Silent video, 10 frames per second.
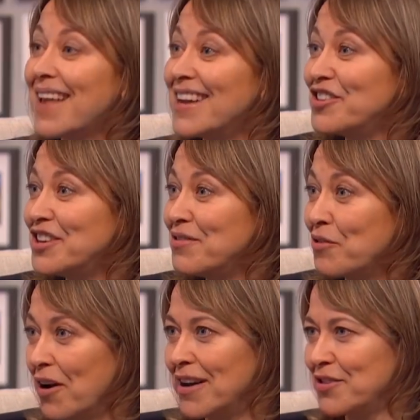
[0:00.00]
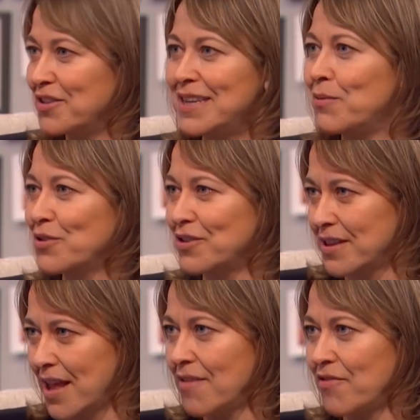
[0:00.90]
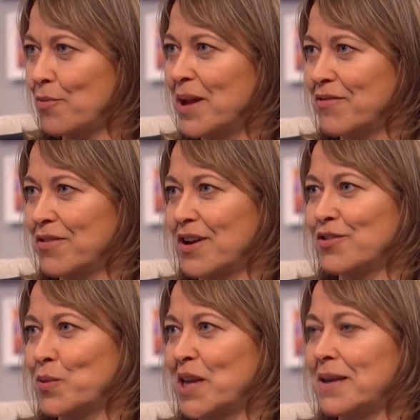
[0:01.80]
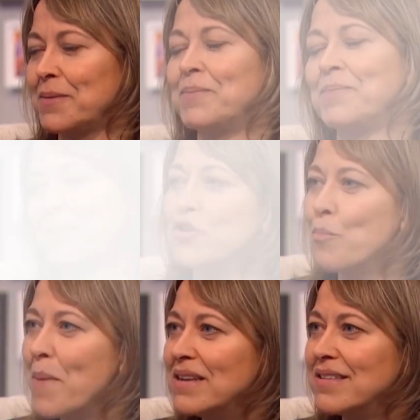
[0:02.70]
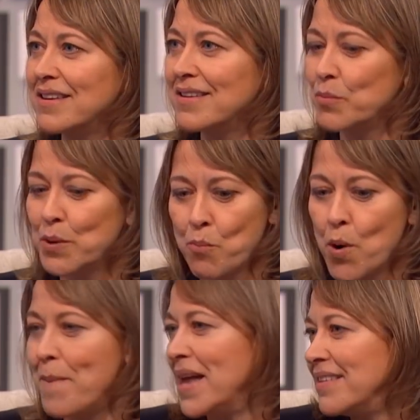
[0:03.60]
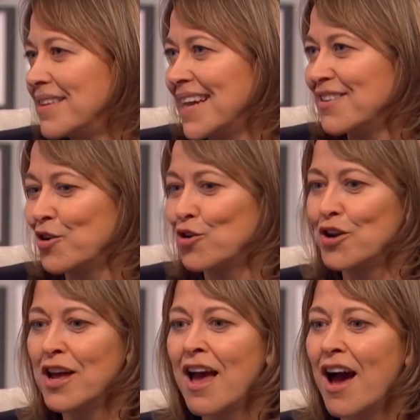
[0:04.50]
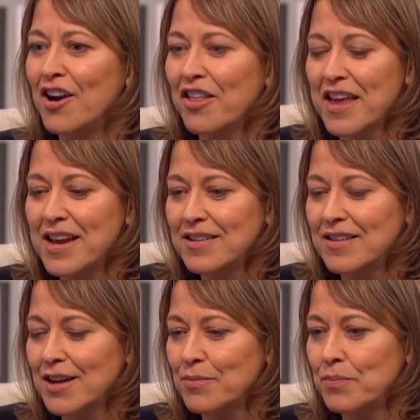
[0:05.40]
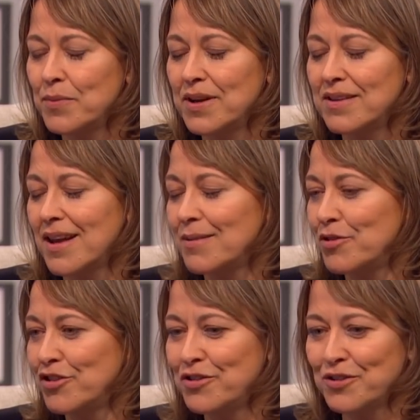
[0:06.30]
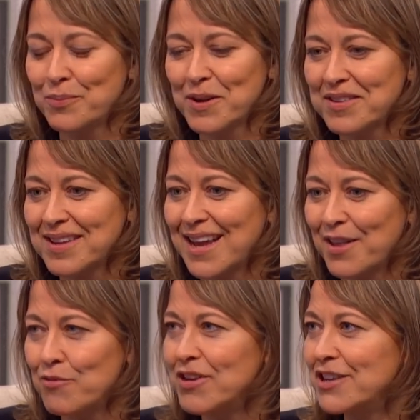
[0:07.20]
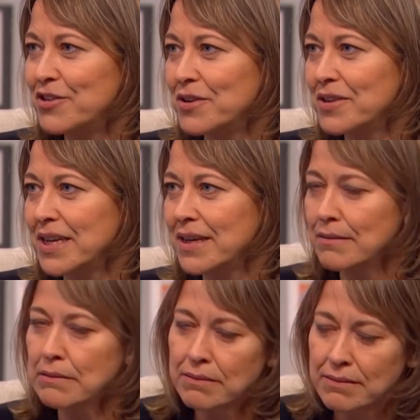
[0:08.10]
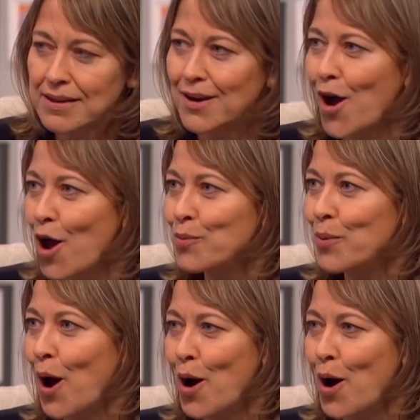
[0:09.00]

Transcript: Sanjeev fine. arrived, because he course. wasn't there filming for the first week, ah, okay. you know, you're meant to. We, mm. We're meant to get on, and I think exec exec producers must sit at the read through and think, oh, you know, I hope, I